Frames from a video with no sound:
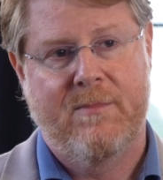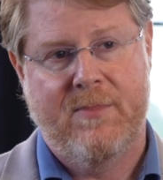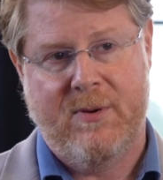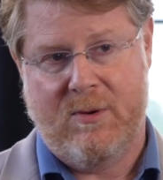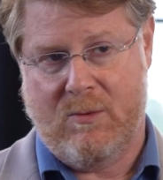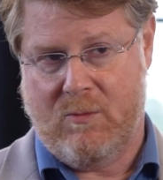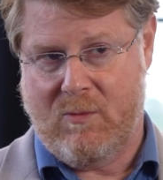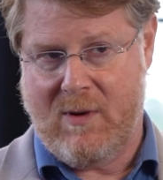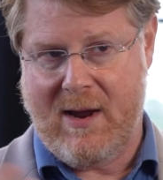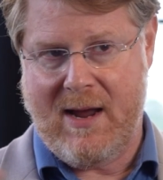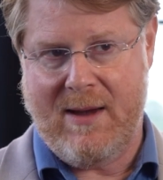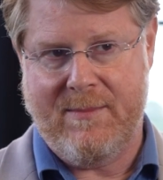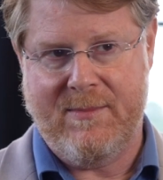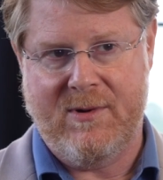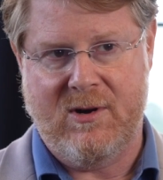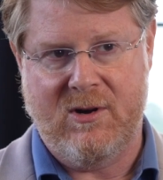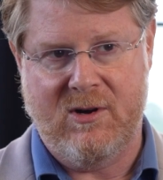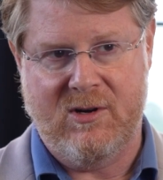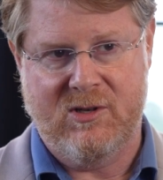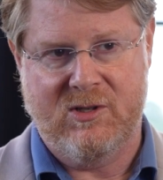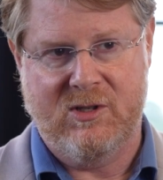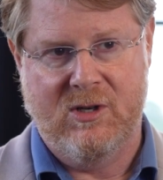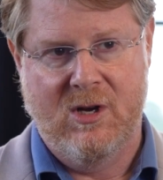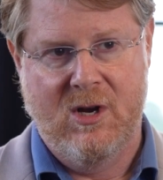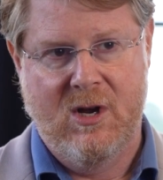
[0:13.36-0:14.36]

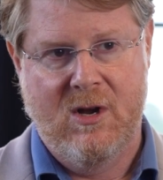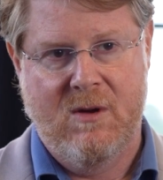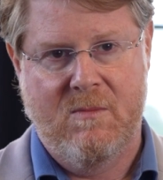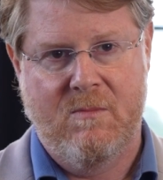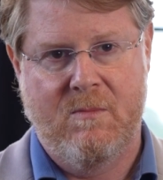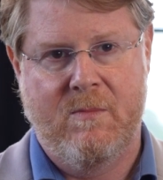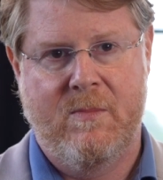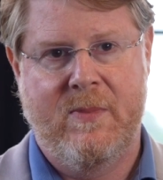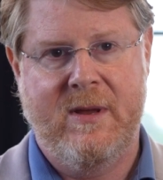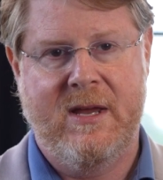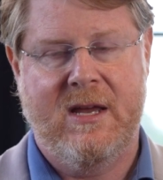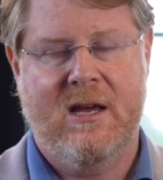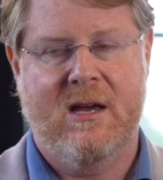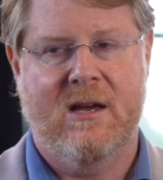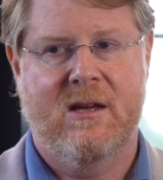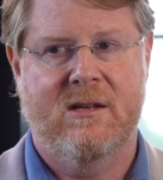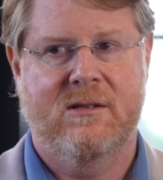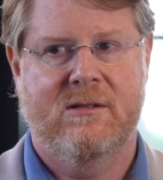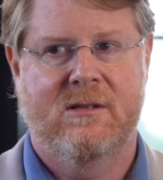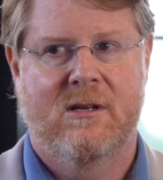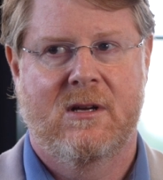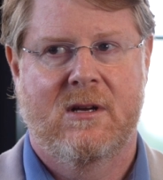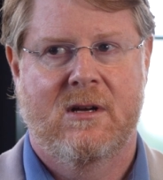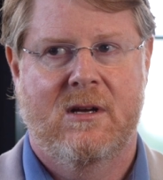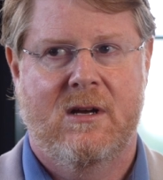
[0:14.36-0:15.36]
parameters
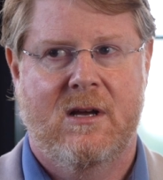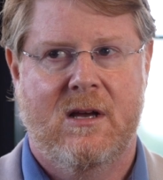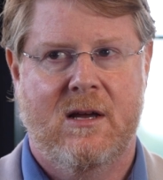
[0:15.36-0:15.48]
because,